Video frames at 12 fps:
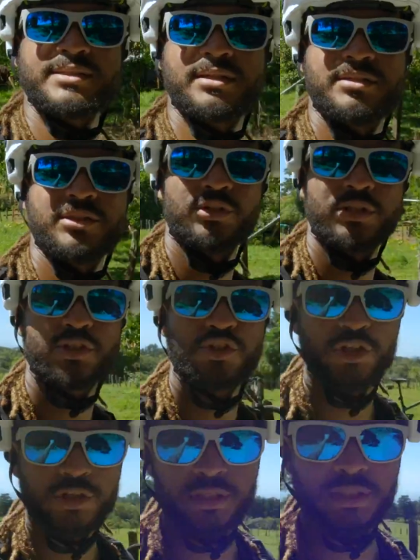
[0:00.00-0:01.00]
continue this
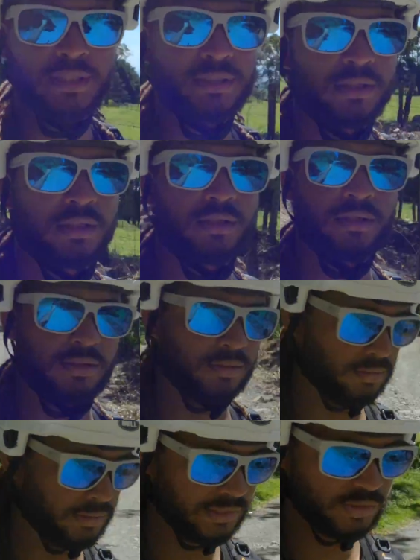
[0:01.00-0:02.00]
journey and
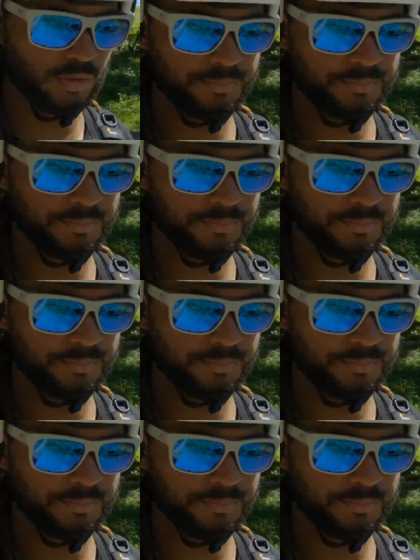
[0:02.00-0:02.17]
get you